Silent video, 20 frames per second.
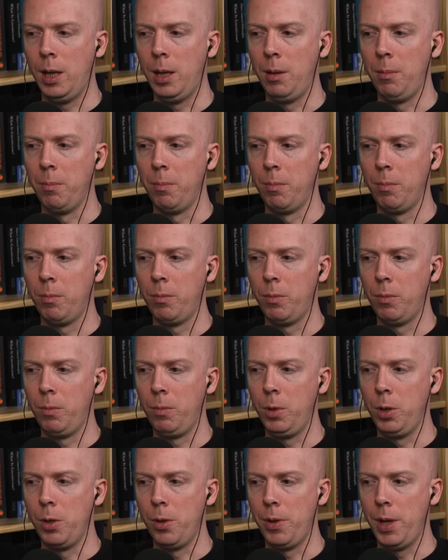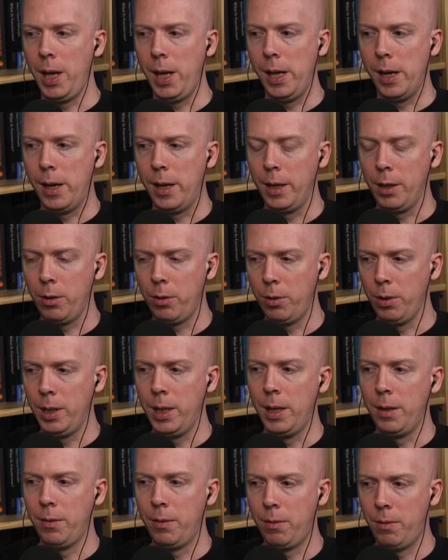Um, you know, the A I
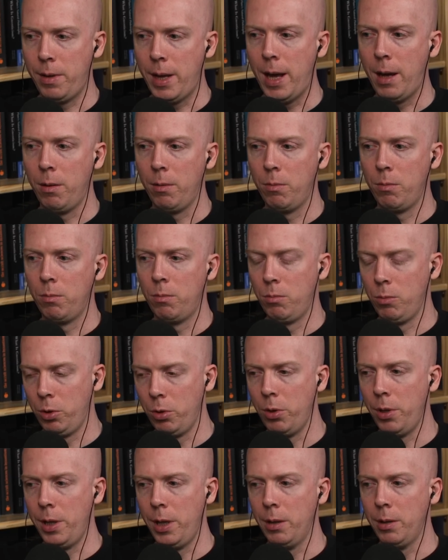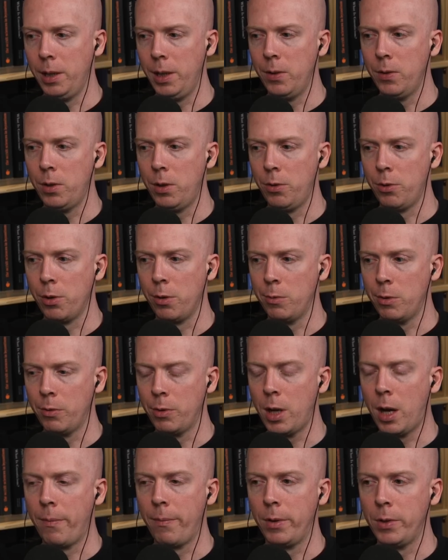could get that good, at least in terms
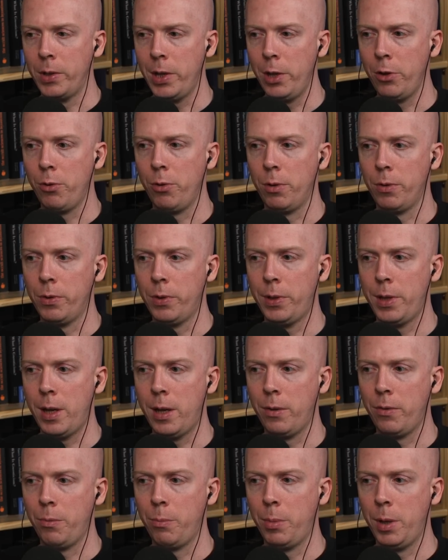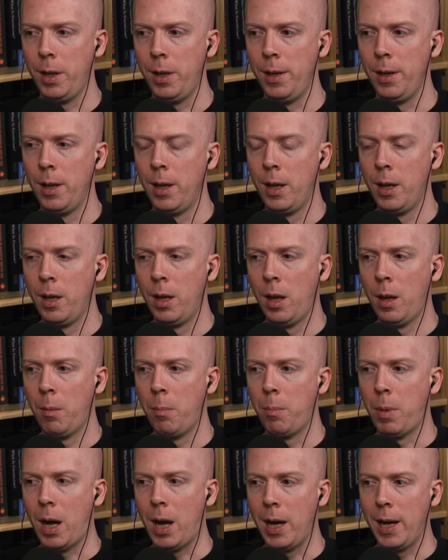of conversational stuff, but
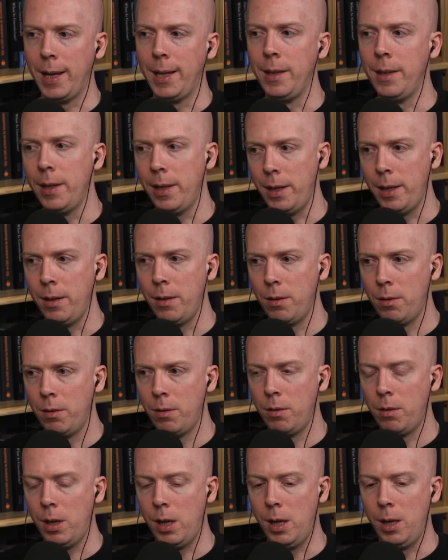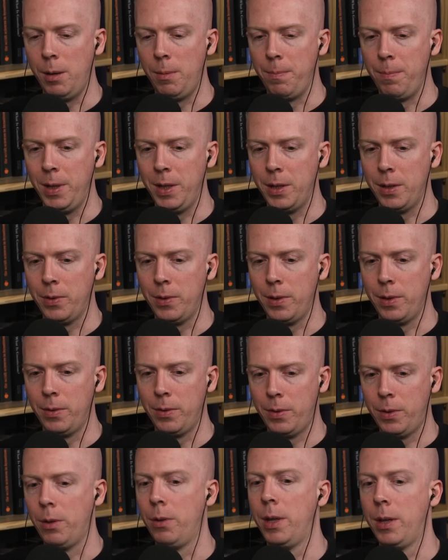behind it, um, it doesn't
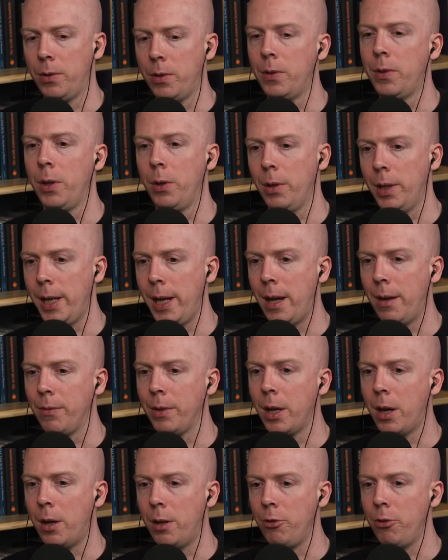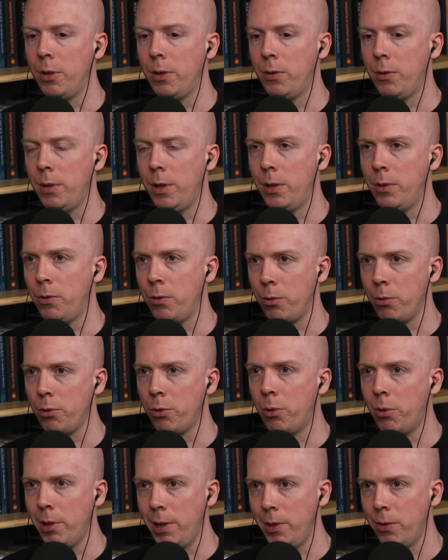still necessarily have consciousness or
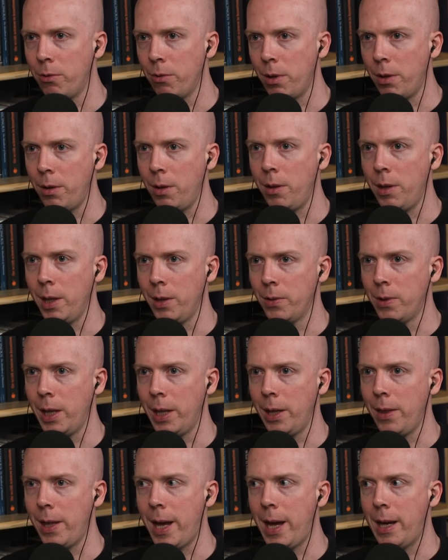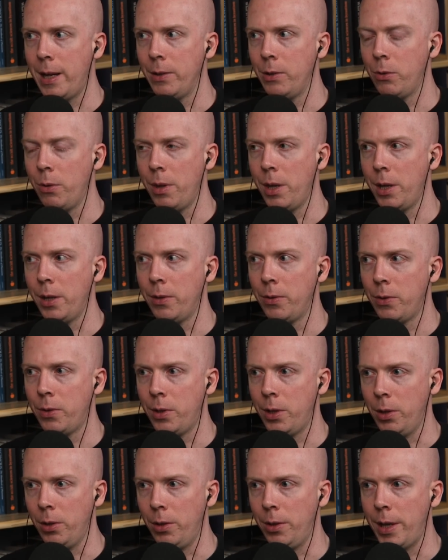choice or other things like that, so that it's
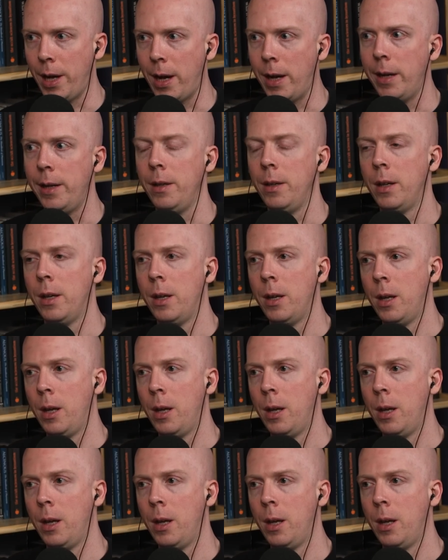still not,